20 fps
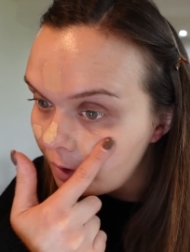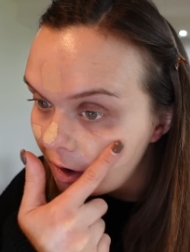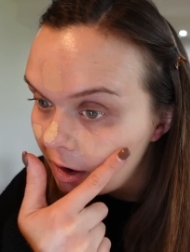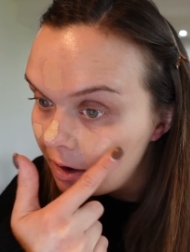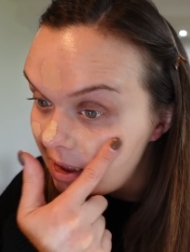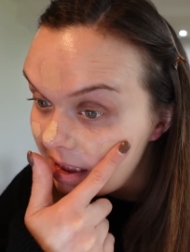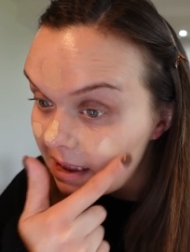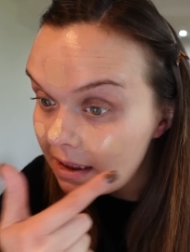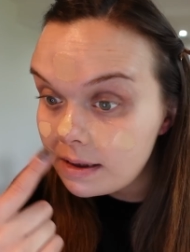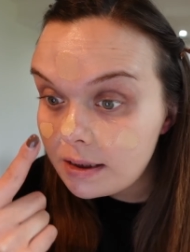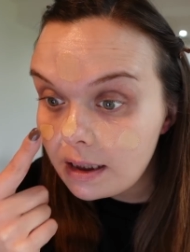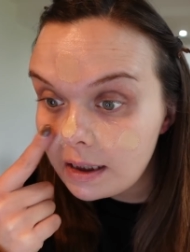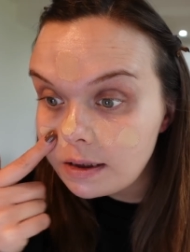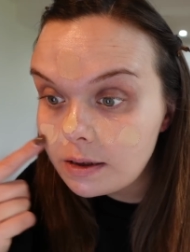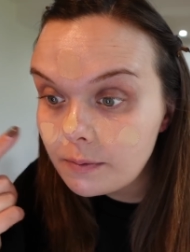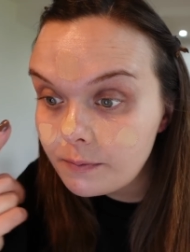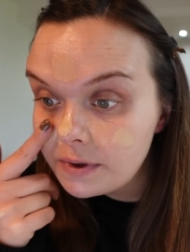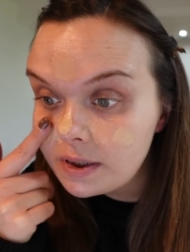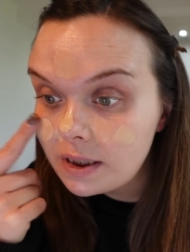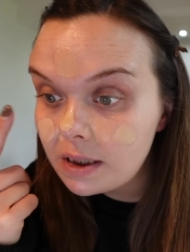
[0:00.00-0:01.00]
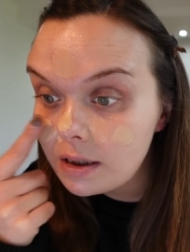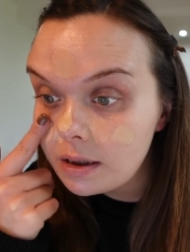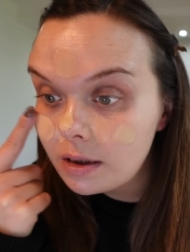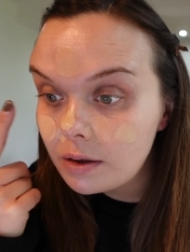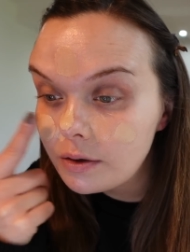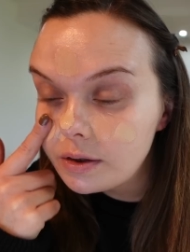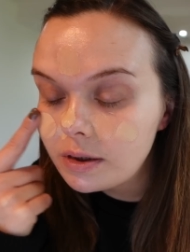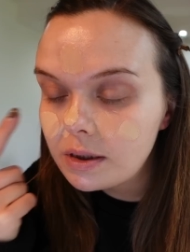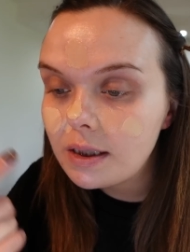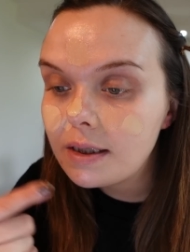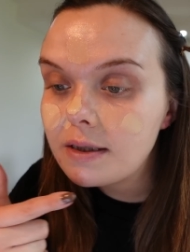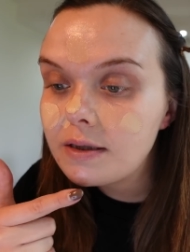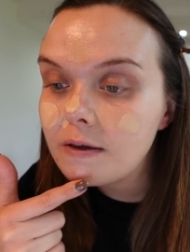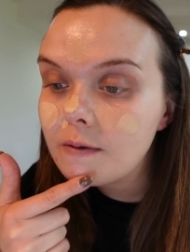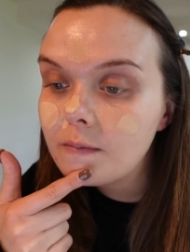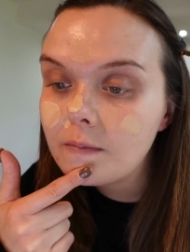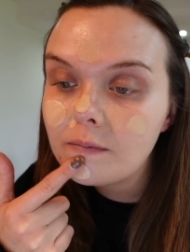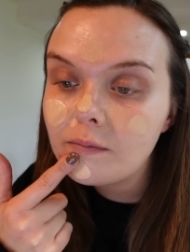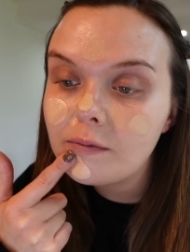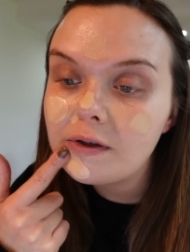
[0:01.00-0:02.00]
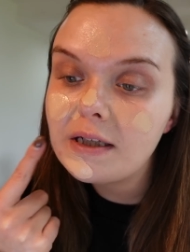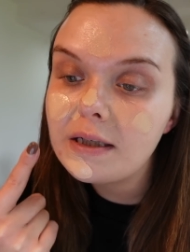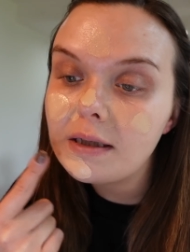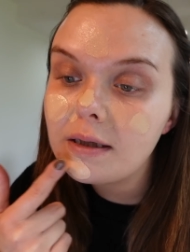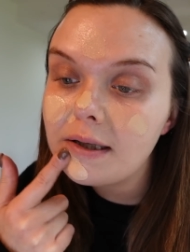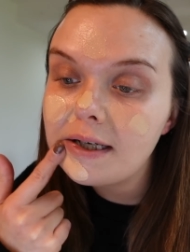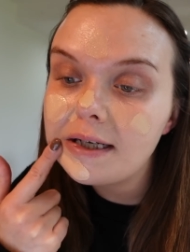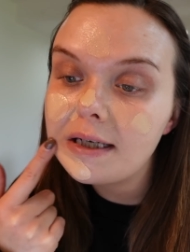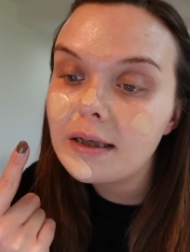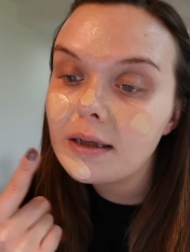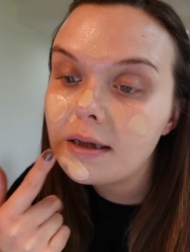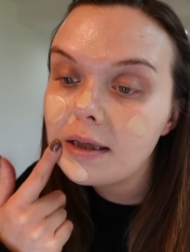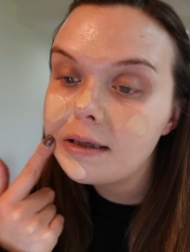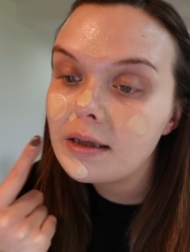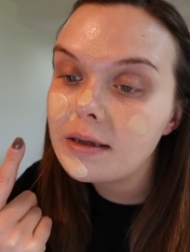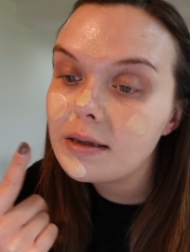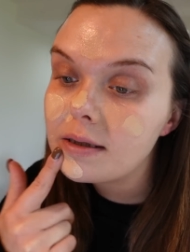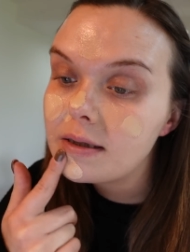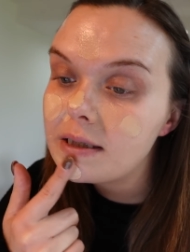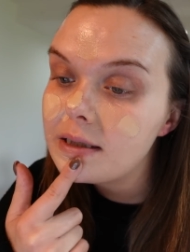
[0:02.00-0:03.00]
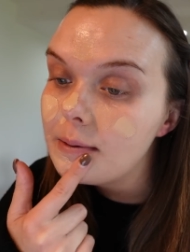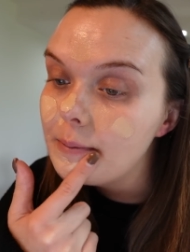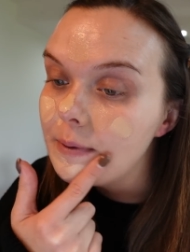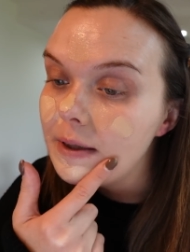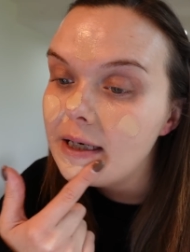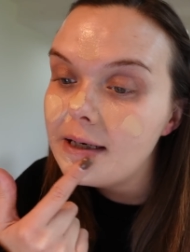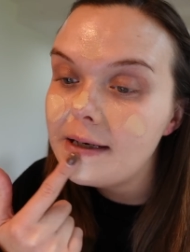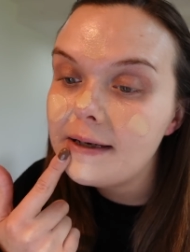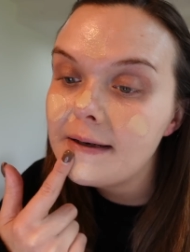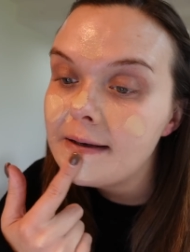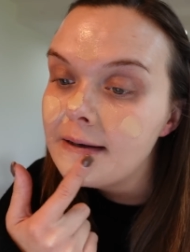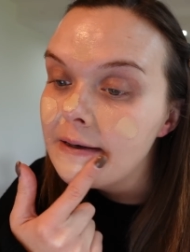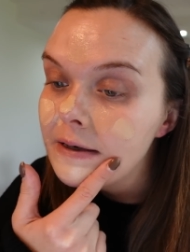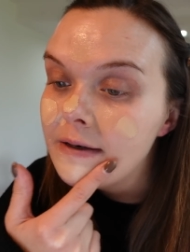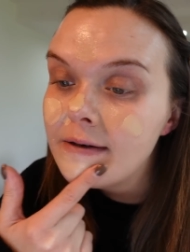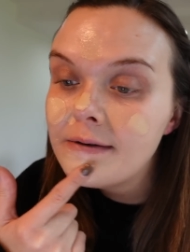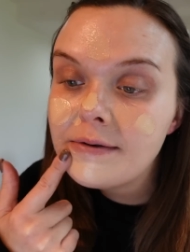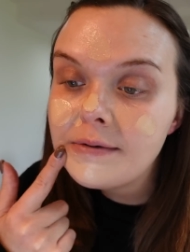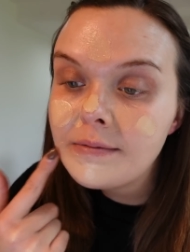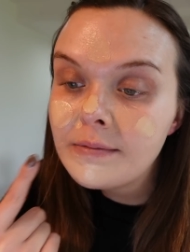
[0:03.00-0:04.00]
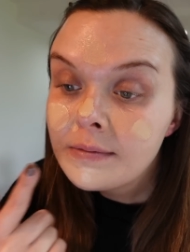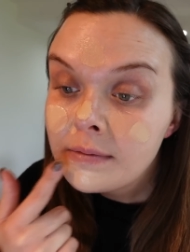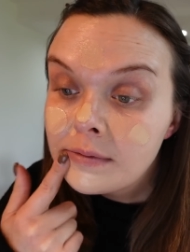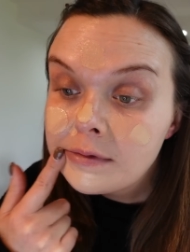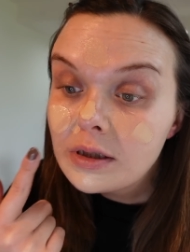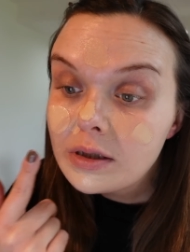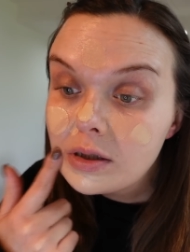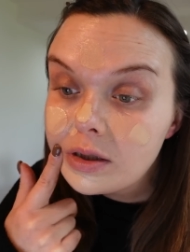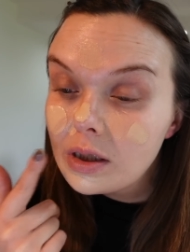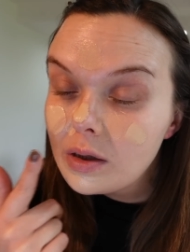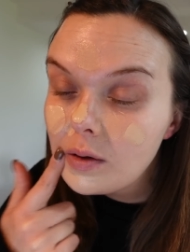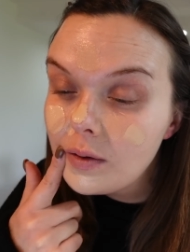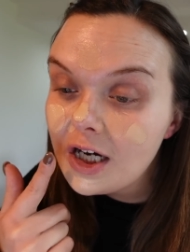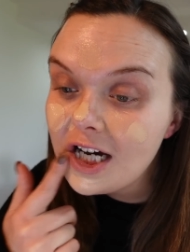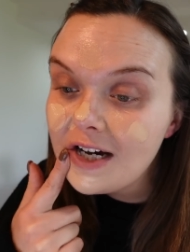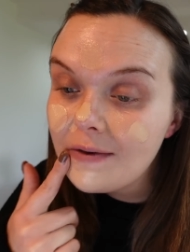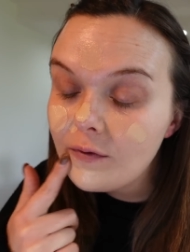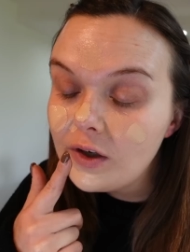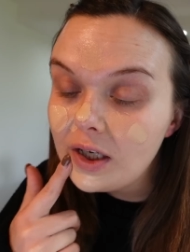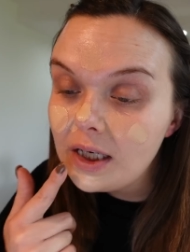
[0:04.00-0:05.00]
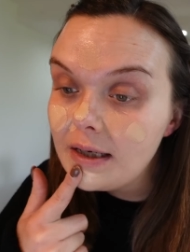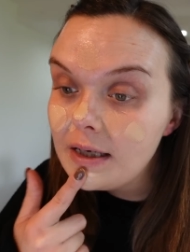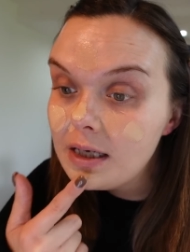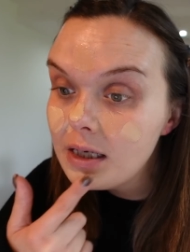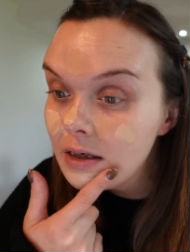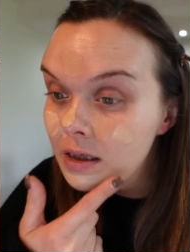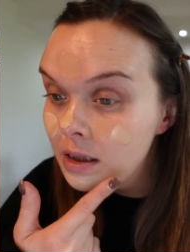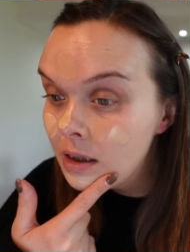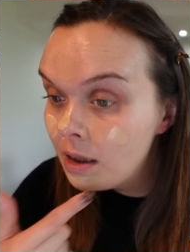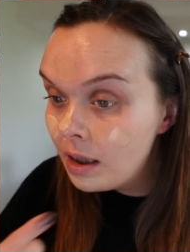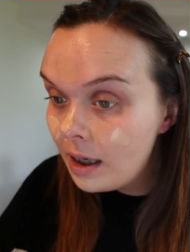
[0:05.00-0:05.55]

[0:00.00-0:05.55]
these days in particular, is that I don't really like things to be too heavy.